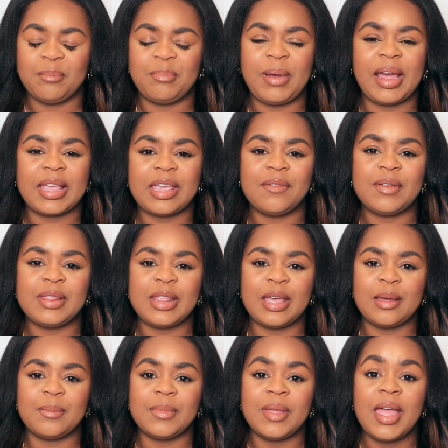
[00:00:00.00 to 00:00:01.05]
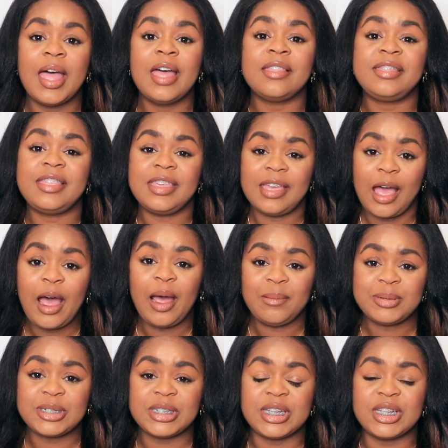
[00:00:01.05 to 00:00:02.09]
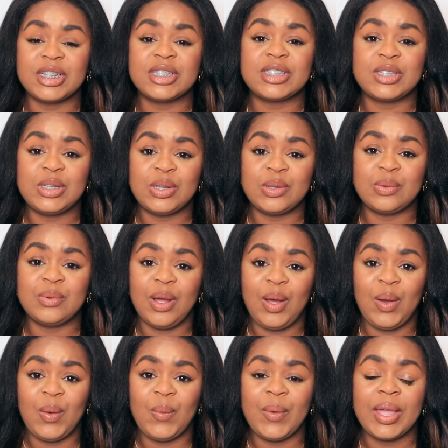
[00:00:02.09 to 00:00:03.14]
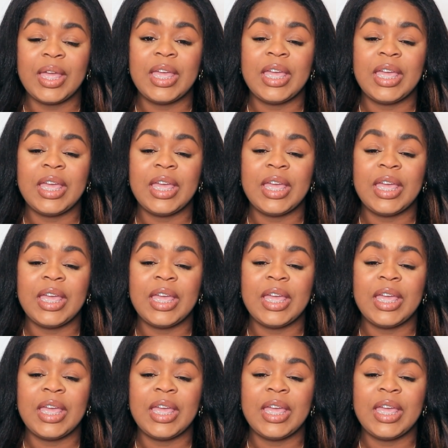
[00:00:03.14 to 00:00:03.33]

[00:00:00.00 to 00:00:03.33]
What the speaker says: by giving them the option to go